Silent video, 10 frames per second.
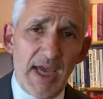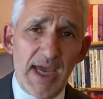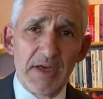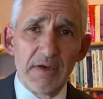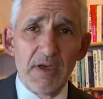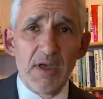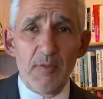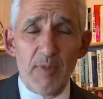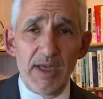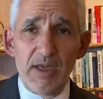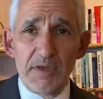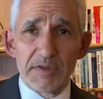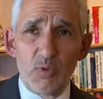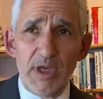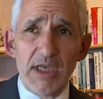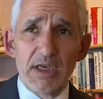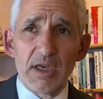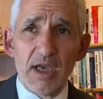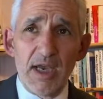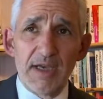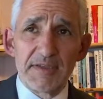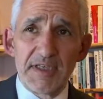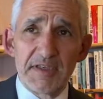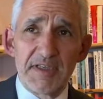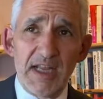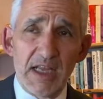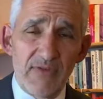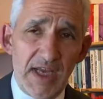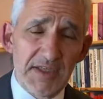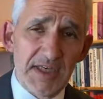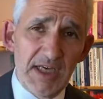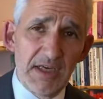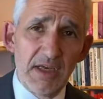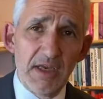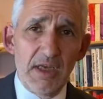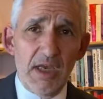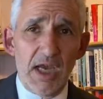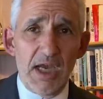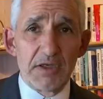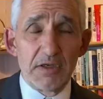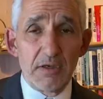And by last week, 16 out of 18 had